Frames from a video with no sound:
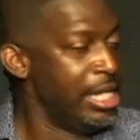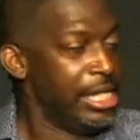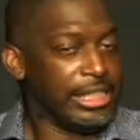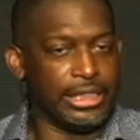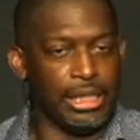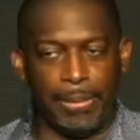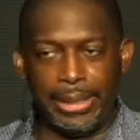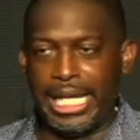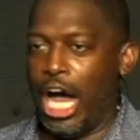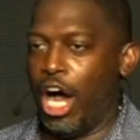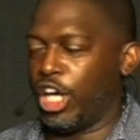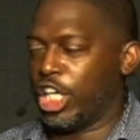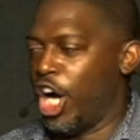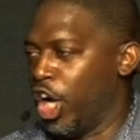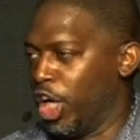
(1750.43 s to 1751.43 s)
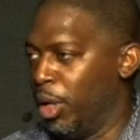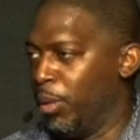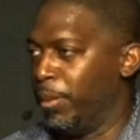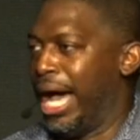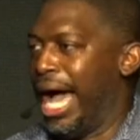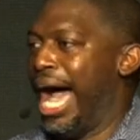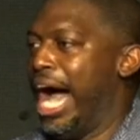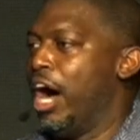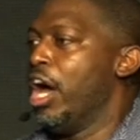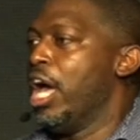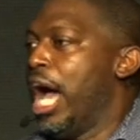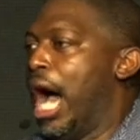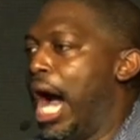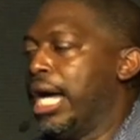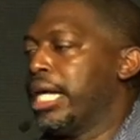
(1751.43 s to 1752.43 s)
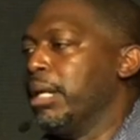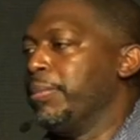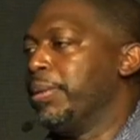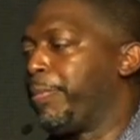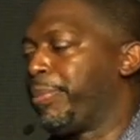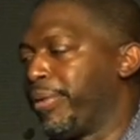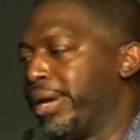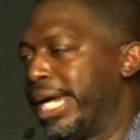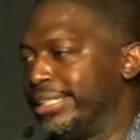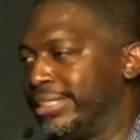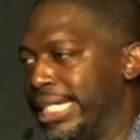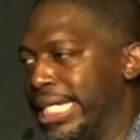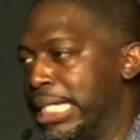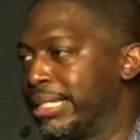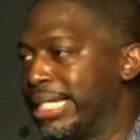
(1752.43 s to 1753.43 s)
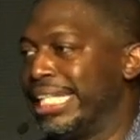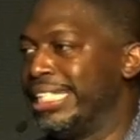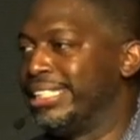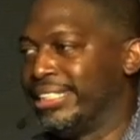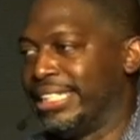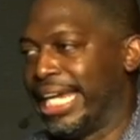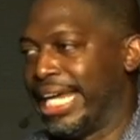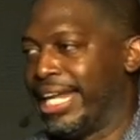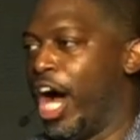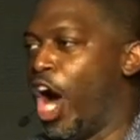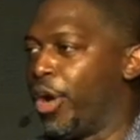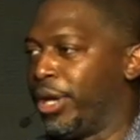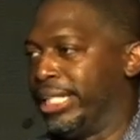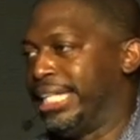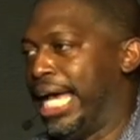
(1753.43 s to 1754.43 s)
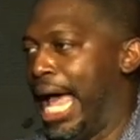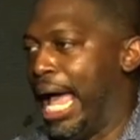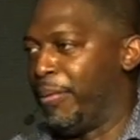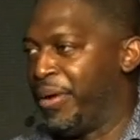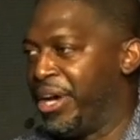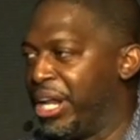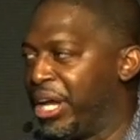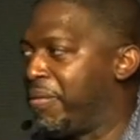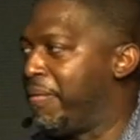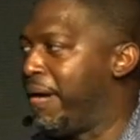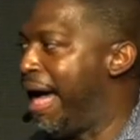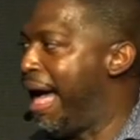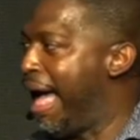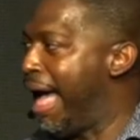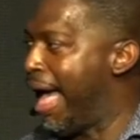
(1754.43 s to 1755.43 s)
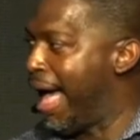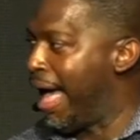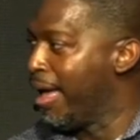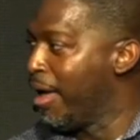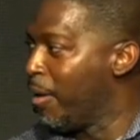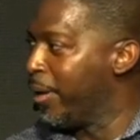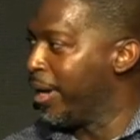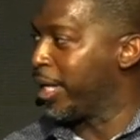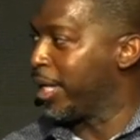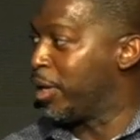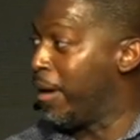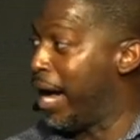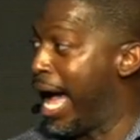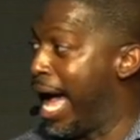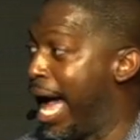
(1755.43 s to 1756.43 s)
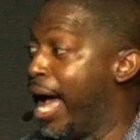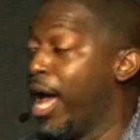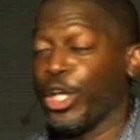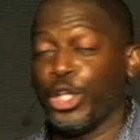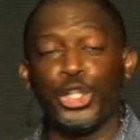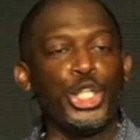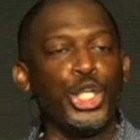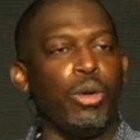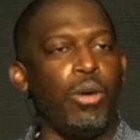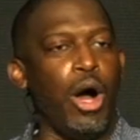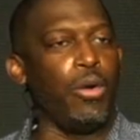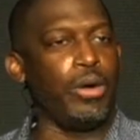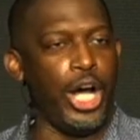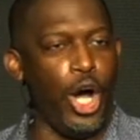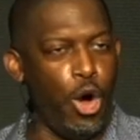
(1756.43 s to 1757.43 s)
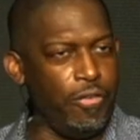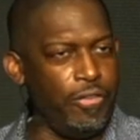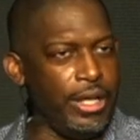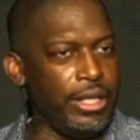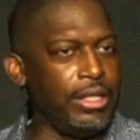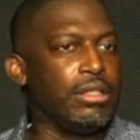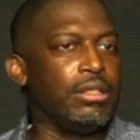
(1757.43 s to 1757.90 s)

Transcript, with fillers: Some of y'all caught up with how, how come the praise team keeps singing all the time? Where the choir? Where the choir? Do you want COVID?